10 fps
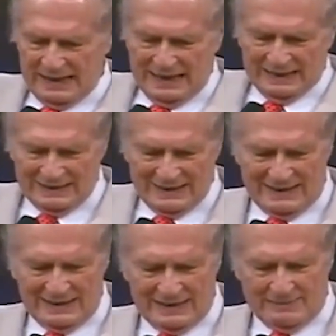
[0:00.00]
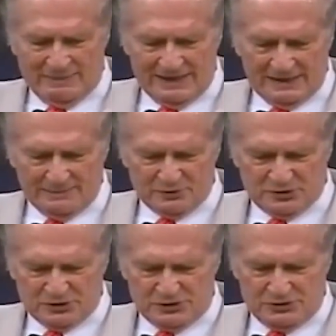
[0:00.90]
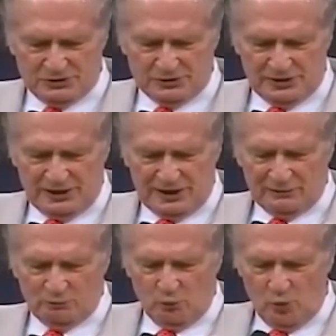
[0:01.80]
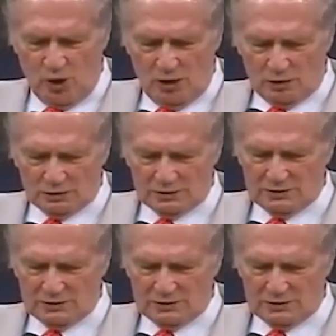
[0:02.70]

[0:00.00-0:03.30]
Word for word: And he, leaping up, stood and walked